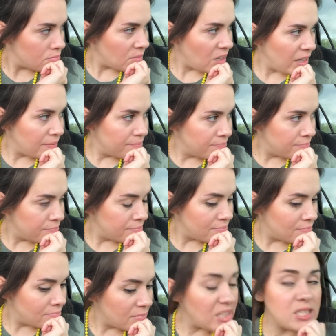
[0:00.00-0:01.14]
Yeah,
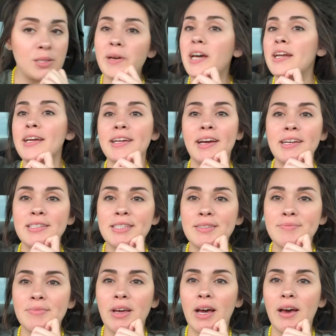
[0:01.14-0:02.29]
that's about it, guys.
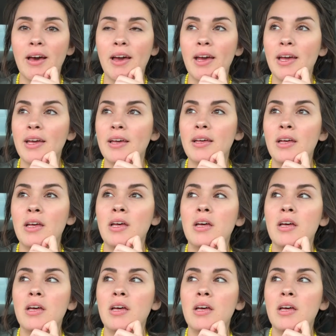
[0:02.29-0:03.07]
I